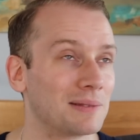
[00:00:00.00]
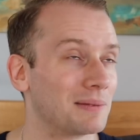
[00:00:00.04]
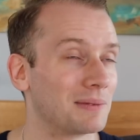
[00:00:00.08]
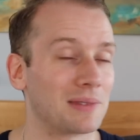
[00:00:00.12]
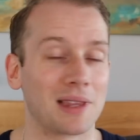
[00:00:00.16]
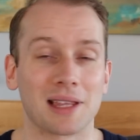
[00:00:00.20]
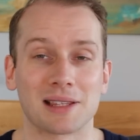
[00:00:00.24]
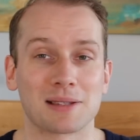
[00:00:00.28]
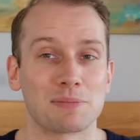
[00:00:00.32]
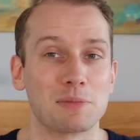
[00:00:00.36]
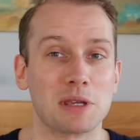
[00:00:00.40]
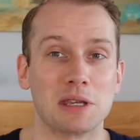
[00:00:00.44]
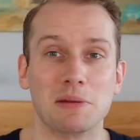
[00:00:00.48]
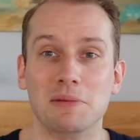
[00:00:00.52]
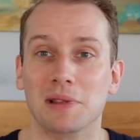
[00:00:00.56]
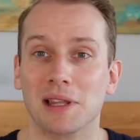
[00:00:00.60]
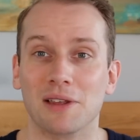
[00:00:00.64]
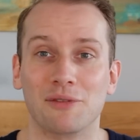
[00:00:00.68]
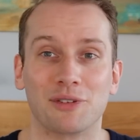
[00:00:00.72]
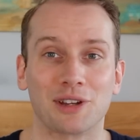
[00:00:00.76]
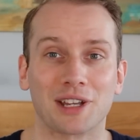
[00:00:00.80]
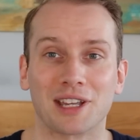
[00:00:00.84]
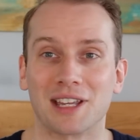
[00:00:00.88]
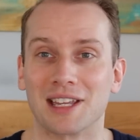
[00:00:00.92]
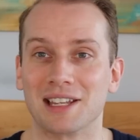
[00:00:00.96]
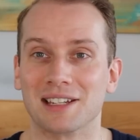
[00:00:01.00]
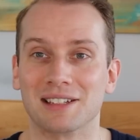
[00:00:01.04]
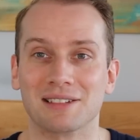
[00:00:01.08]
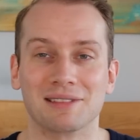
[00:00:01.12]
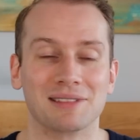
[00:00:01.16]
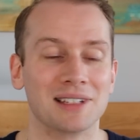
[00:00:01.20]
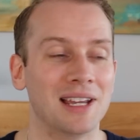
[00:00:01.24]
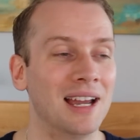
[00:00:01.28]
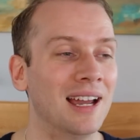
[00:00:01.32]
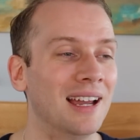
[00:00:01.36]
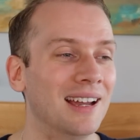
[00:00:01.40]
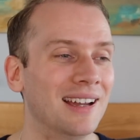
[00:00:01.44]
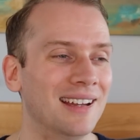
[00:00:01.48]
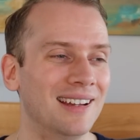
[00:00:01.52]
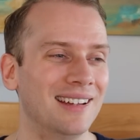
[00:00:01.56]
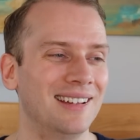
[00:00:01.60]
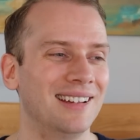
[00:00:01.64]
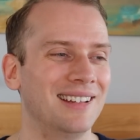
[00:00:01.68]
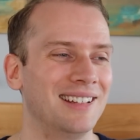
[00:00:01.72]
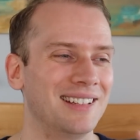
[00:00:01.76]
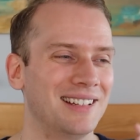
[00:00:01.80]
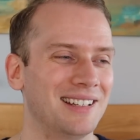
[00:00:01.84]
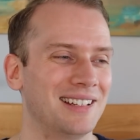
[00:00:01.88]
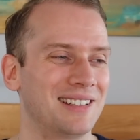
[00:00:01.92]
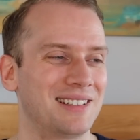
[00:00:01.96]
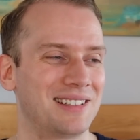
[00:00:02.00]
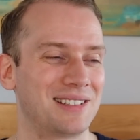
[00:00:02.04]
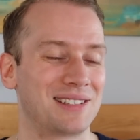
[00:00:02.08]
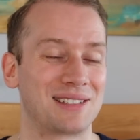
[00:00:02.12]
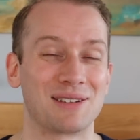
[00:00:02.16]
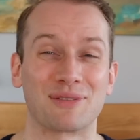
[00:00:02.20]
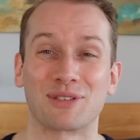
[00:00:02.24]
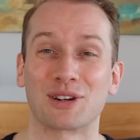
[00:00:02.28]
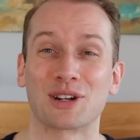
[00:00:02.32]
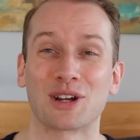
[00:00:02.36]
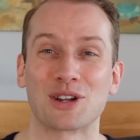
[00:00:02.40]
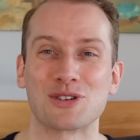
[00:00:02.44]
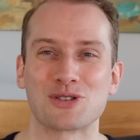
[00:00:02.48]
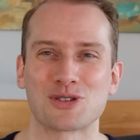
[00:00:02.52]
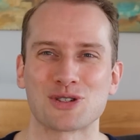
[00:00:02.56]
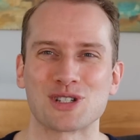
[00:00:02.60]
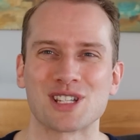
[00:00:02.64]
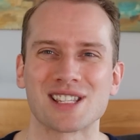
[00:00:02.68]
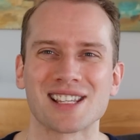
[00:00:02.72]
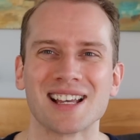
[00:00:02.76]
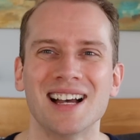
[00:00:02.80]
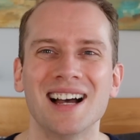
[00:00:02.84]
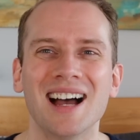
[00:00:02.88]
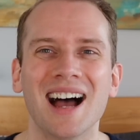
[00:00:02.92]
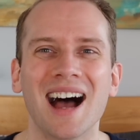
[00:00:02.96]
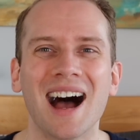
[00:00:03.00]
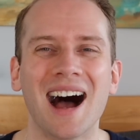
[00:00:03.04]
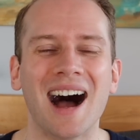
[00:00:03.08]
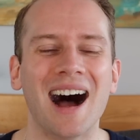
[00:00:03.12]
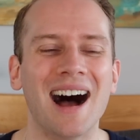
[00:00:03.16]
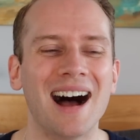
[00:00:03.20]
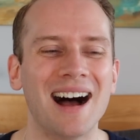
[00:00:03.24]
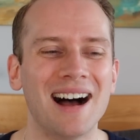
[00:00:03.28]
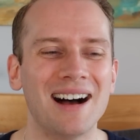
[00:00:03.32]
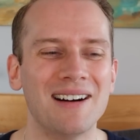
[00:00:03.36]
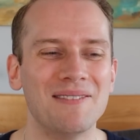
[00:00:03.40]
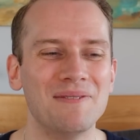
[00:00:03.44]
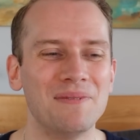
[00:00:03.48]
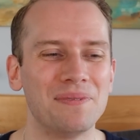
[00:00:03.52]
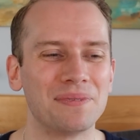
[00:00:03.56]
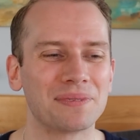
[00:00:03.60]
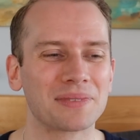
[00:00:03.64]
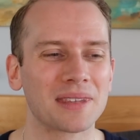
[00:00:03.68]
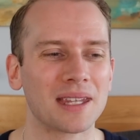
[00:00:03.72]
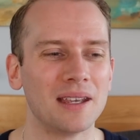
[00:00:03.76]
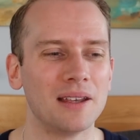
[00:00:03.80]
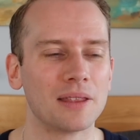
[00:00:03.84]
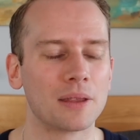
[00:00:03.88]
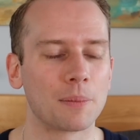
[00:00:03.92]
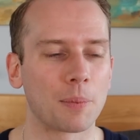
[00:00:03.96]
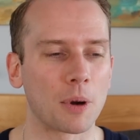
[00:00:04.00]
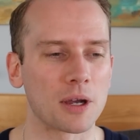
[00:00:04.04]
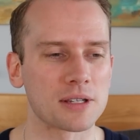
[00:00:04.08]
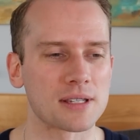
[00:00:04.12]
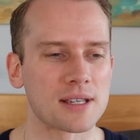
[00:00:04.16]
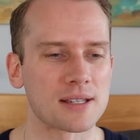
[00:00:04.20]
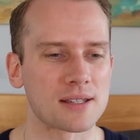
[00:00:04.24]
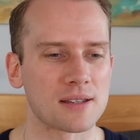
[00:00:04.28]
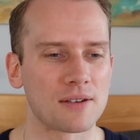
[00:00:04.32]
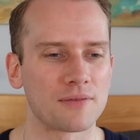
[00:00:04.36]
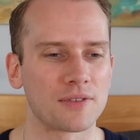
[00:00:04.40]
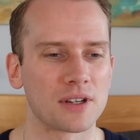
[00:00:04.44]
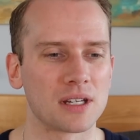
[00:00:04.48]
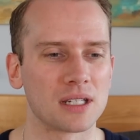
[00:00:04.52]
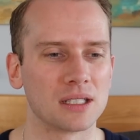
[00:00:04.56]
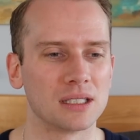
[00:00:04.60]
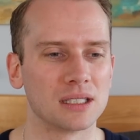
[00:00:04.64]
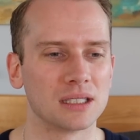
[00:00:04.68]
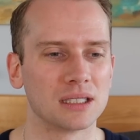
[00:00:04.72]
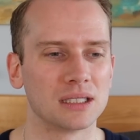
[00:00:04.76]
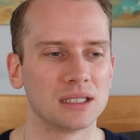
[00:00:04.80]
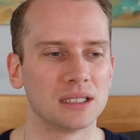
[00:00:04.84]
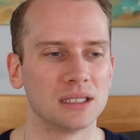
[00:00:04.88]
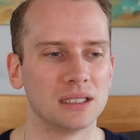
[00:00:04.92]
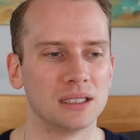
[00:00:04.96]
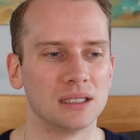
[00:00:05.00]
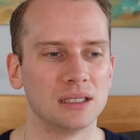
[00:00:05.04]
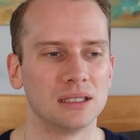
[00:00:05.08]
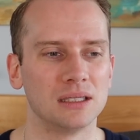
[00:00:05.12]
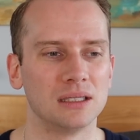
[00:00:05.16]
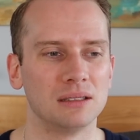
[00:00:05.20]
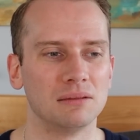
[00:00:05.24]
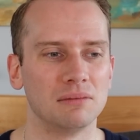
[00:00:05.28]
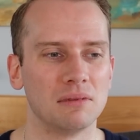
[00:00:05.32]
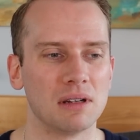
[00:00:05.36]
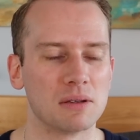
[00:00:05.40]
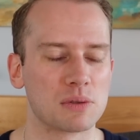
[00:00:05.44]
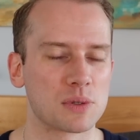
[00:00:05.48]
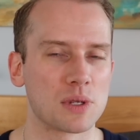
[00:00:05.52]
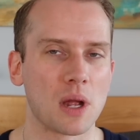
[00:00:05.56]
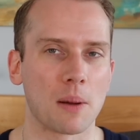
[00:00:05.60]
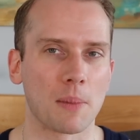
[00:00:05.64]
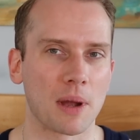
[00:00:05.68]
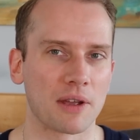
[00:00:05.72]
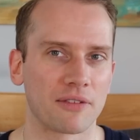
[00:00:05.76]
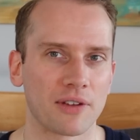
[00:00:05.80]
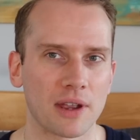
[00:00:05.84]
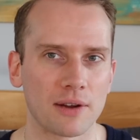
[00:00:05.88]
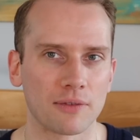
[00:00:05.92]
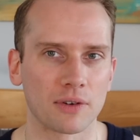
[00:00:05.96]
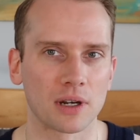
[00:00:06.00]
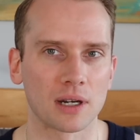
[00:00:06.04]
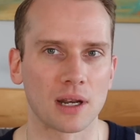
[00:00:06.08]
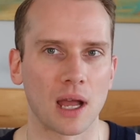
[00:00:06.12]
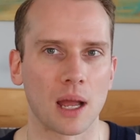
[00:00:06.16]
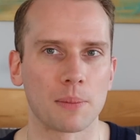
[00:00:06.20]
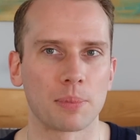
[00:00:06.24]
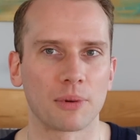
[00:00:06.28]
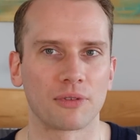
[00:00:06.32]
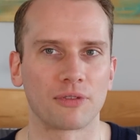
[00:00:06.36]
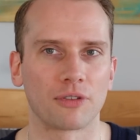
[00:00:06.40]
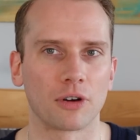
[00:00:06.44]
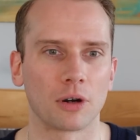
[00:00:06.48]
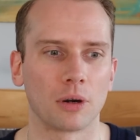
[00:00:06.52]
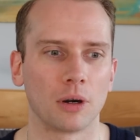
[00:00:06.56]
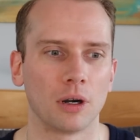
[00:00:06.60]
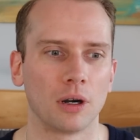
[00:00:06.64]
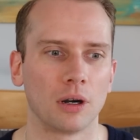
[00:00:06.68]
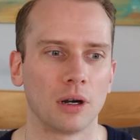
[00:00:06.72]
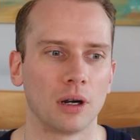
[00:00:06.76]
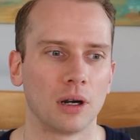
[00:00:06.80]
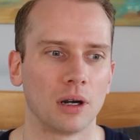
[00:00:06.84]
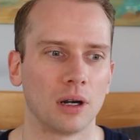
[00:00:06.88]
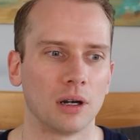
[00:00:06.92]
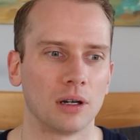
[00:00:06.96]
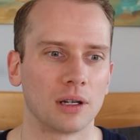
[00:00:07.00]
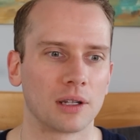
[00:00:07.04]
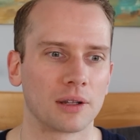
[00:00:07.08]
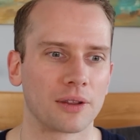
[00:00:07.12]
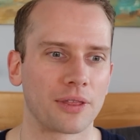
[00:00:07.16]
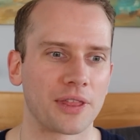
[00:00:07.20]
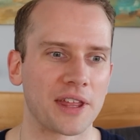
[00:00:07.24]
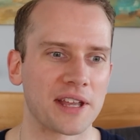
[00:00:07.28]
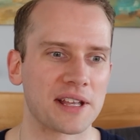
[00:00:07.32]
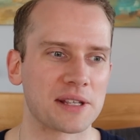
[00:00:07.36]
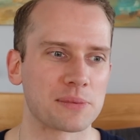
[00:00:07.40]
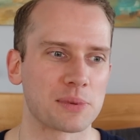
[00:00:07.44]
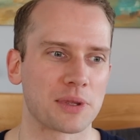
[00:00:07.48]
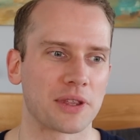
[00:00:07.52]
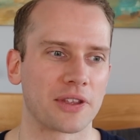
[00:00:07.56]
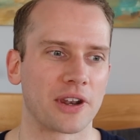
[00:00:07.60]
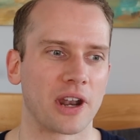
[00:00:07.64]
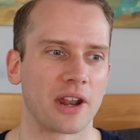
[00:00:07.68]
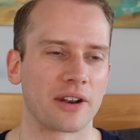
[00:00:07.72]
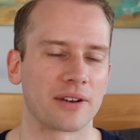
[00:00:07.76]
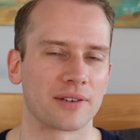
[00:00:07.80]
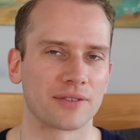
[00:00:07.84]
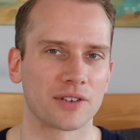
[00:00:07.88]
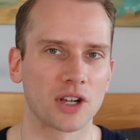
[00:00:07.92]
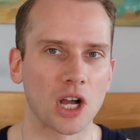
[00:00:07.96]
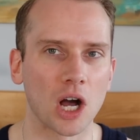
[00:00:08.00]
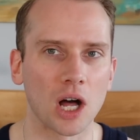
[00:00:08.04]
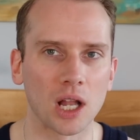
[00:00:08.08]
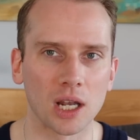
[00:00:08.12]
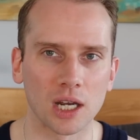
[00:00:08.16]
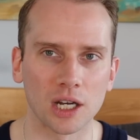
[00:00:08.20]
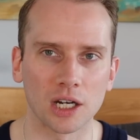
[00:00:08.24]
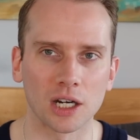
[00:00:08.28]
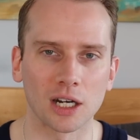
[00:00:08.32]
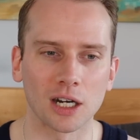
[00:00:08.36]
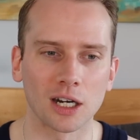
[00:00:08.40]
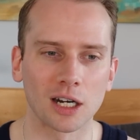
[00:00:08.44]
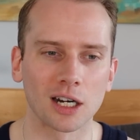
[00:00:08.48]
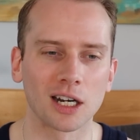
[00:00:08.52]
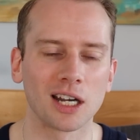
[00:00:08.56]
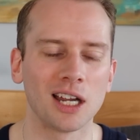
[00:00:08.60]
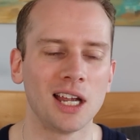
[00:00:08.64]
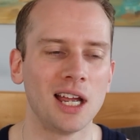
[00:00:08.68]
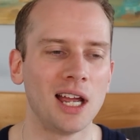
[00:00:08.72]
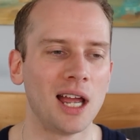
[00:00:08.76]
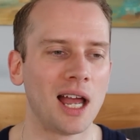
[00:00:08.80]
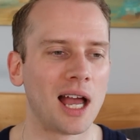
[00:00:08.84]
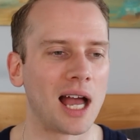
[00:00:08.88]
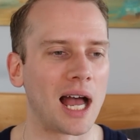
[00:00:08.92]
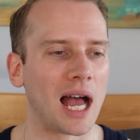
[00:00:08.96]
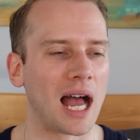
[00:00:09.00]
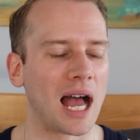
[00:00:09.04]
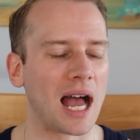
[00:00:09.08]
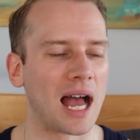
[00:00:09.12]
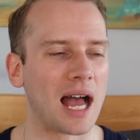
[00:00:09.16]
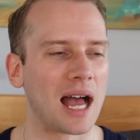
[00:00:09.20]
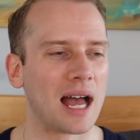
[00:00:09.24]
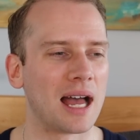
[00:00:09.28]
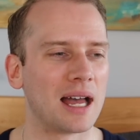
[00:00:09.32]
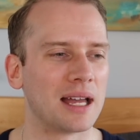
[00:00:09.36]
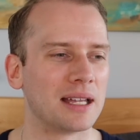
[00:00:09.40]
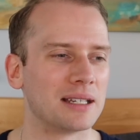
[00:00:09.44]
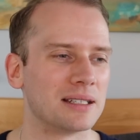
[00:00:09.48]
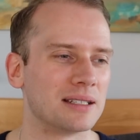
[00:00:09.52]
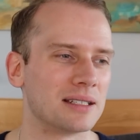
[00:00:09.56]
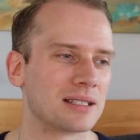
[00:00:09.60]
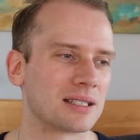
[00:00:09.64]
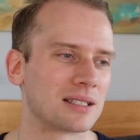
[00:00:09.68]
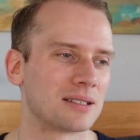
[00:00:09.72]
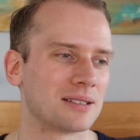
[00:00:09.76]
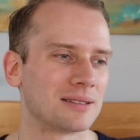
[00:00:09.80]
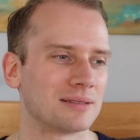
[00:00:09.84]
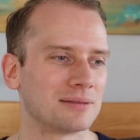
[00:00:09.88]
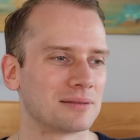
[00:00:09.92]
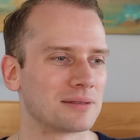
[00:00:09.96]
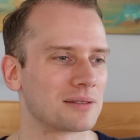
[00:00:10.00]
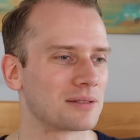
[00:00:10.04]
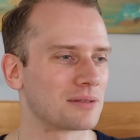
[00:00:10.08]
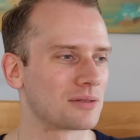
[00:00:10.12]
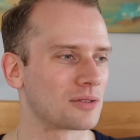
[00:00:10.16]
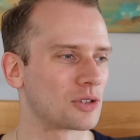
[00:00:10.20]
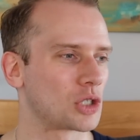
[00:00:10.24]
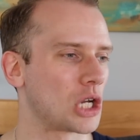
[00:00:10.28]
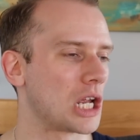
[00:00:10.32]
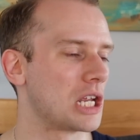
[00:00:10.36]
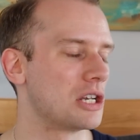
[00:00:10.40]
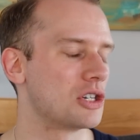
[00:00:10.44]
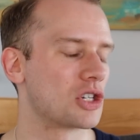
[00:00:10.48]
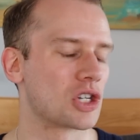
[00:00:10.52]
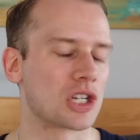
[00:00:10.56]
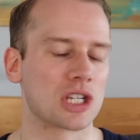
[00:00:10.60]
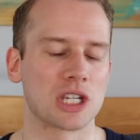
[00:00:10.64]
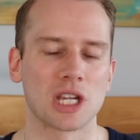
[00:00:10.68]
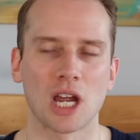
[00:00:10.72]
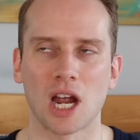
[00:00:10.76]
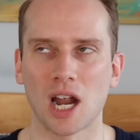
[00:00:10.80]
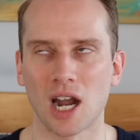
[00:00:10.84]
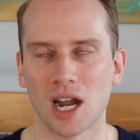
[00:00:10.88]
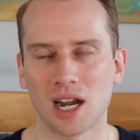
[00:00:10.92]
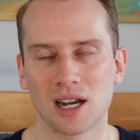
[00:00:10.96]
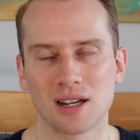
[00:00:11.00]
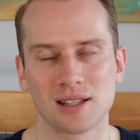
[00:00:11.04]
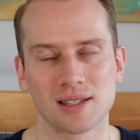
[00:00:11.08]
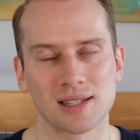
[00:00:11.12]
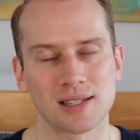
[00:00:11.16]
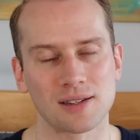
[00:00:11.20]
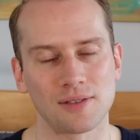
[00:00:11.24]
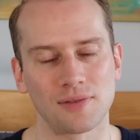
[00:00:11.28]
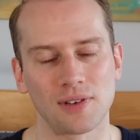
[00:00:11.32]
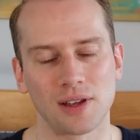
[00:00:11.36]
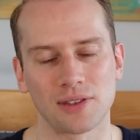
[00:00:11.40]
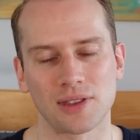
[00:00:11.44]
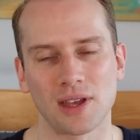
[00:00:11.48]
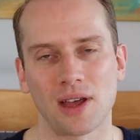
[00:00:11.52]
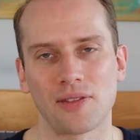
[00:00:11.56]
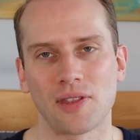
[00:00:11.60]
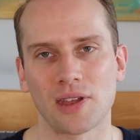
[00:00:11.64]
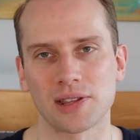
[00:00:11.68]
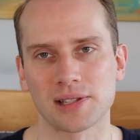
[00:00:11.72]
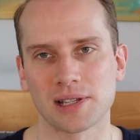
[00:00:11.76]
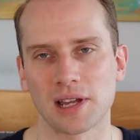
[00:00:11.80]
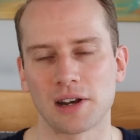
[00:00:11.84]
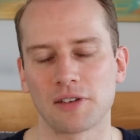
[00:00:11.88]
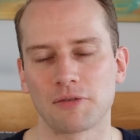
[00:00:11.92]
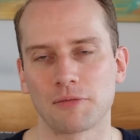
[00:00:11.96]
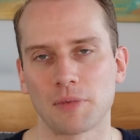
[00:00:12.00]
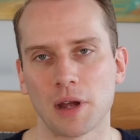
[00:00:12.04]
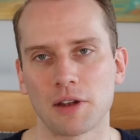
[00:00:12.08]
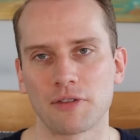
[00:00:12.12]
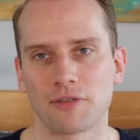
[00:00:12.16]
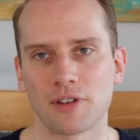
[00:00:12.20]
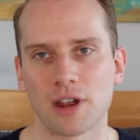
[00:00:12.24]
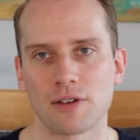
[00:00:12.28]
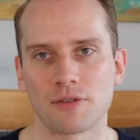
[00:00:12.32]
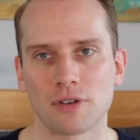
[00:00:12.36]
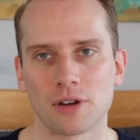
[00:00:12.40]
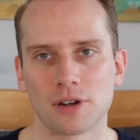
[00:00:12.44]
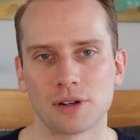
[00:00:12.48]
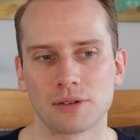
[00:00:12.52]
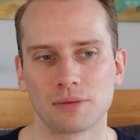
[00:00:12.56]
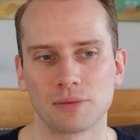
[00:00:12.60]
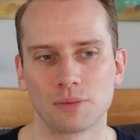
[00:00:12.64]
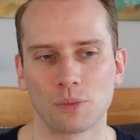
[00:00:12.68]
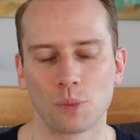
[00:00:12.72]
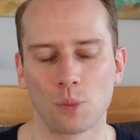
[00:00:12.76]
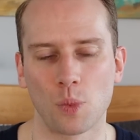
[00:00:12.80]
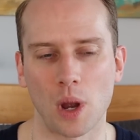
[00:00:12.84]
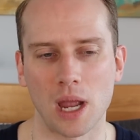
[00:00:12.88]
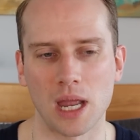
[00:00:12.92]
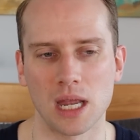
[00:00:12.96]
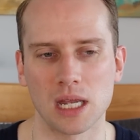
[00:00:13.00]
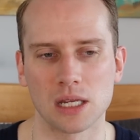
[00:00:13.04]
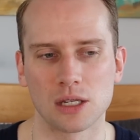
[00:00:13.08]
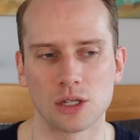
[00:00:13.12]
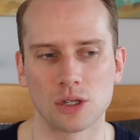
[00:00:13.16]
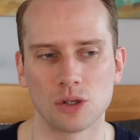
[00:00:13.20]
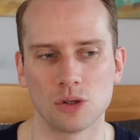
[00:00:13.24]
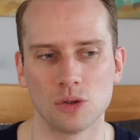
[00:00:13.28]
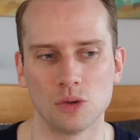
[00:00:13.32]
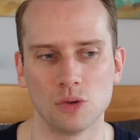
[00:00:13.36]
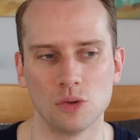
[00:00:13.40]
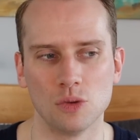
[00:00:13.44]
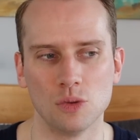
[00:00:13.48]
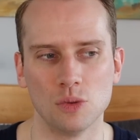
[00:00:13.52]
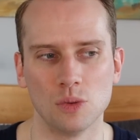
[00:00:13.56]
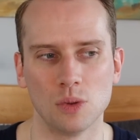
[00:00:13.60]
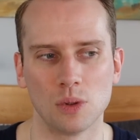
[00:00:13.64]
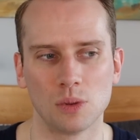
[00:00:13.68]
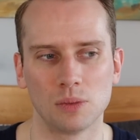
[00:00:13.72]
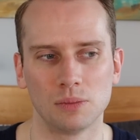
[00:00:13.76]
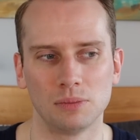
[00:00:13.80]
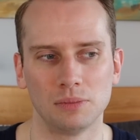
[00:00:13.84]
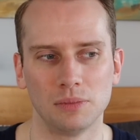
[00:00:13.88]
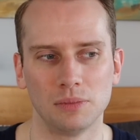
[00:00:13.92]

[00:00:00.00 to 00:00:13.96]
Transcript: That's me living in different countries. The process of it is not my favorite. I prefer things with a lot of color and changing yarn, stuff like that. That's kind of my favorite way to